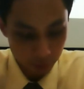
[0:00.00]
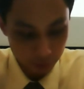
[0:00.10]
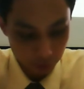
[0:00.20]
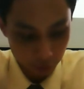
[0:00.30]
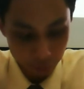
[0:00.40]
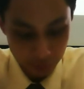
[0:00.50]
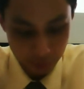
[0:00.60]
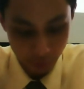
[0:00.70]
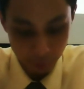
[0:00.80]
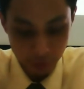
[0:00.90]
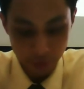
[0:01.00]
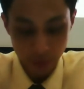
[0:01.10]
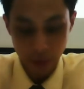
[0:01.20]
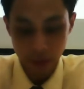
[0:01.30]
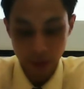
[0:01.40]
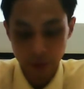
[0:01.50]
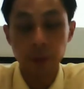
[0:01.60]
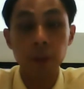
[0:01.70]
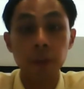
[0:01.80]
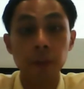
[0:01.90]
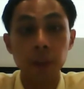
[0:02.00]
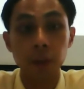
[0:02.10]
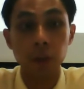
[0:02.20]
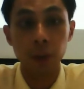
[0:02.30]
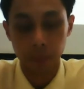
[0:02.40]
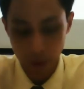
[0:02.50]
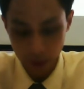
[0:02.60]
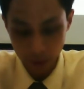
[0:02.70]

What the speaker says: So don't miss the opportunity. Just feel free to drop